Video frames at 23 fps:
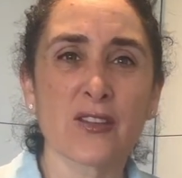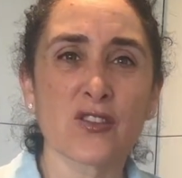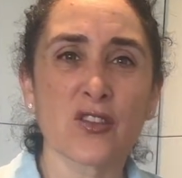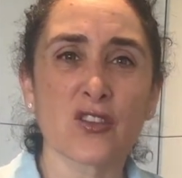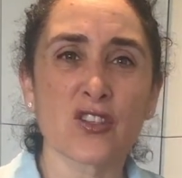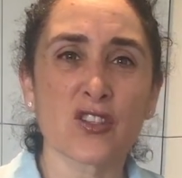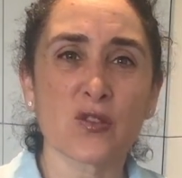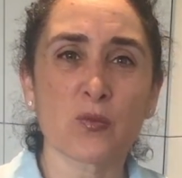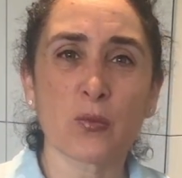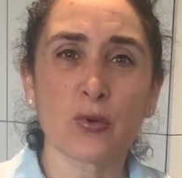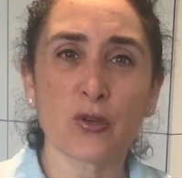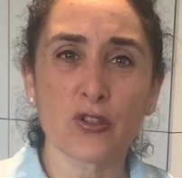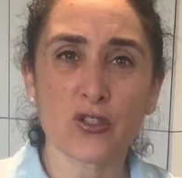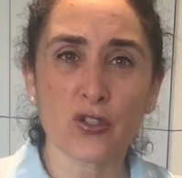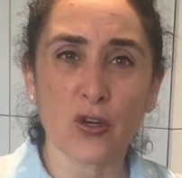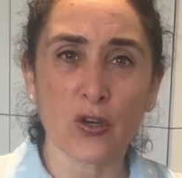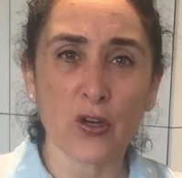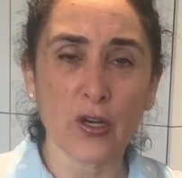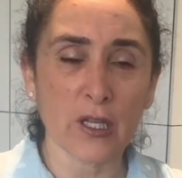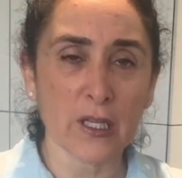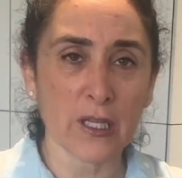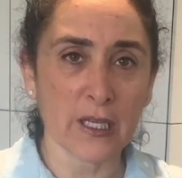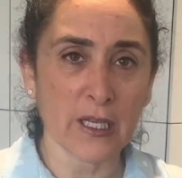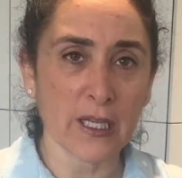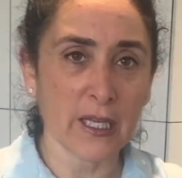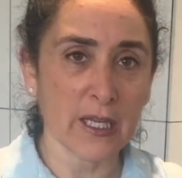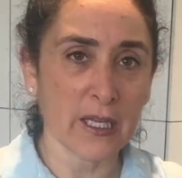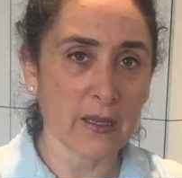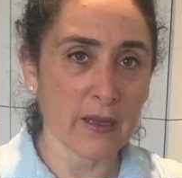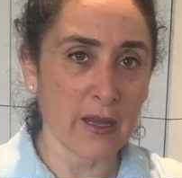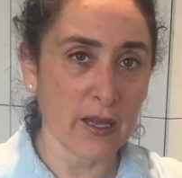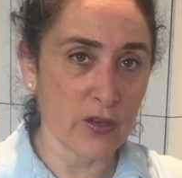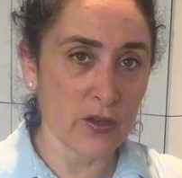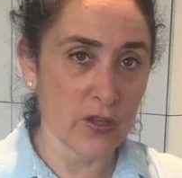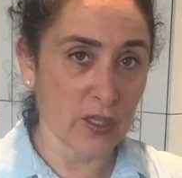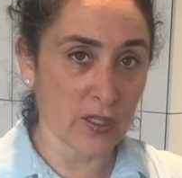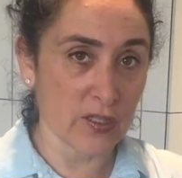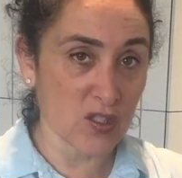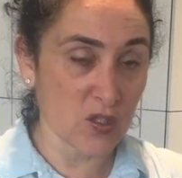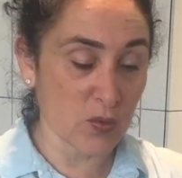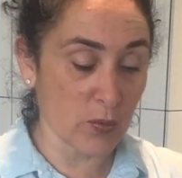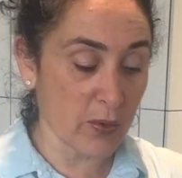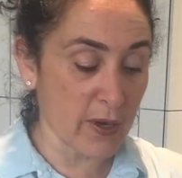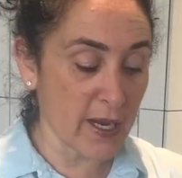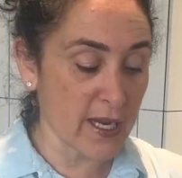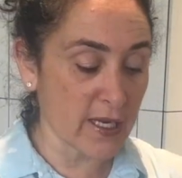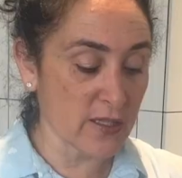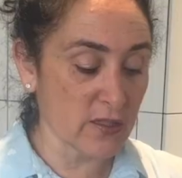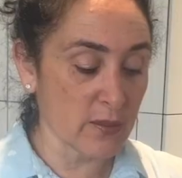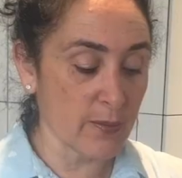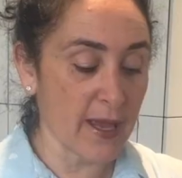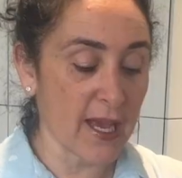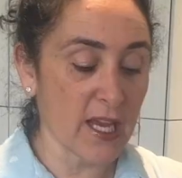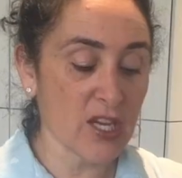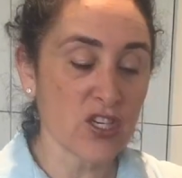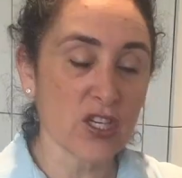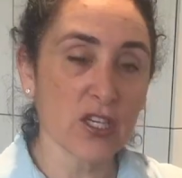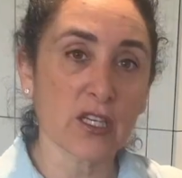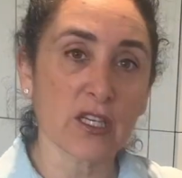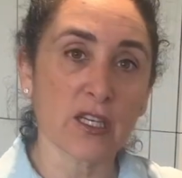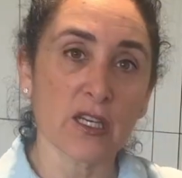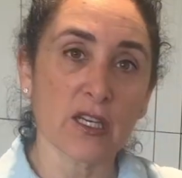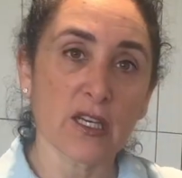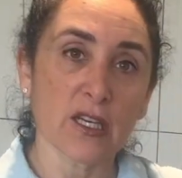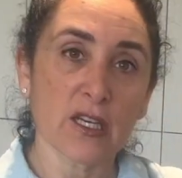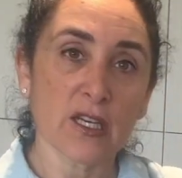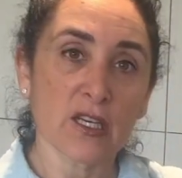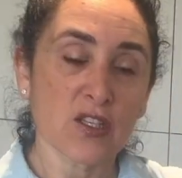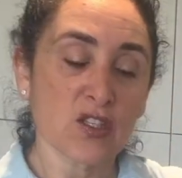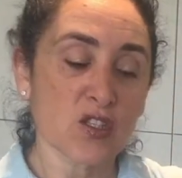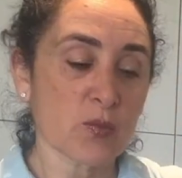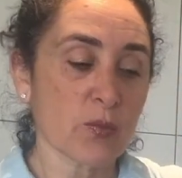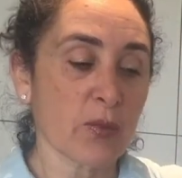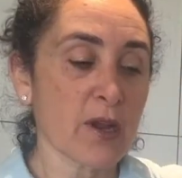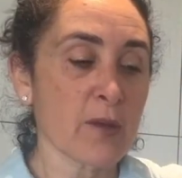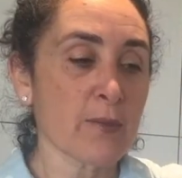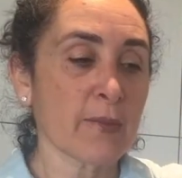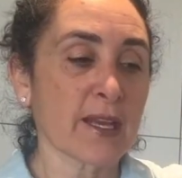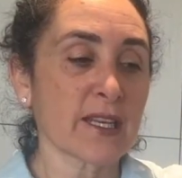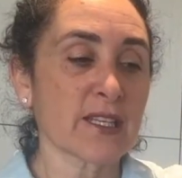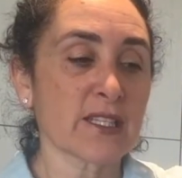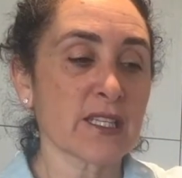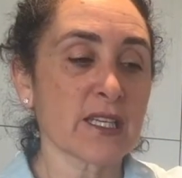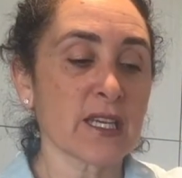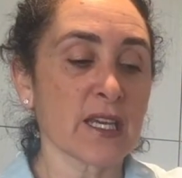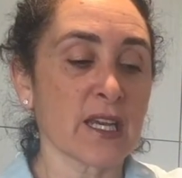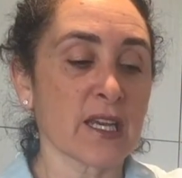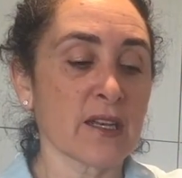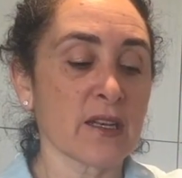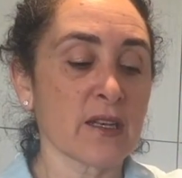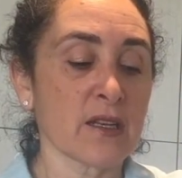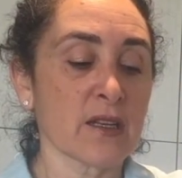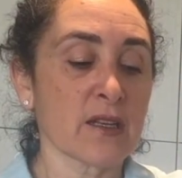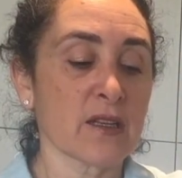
You just put your oil in here and you can spray it. So I'm actually going to spray my tin.